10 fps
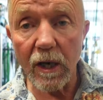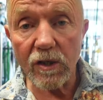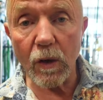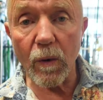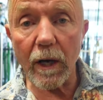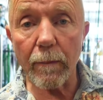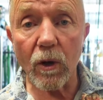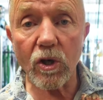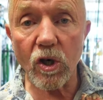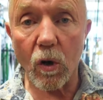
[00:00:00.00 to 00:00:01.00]
so we're going to
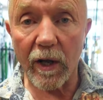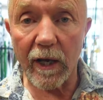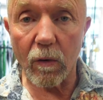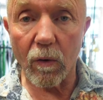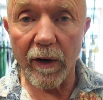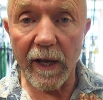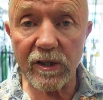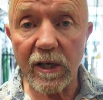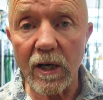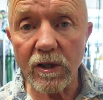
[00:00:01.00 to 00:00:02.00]
put a shock leader on this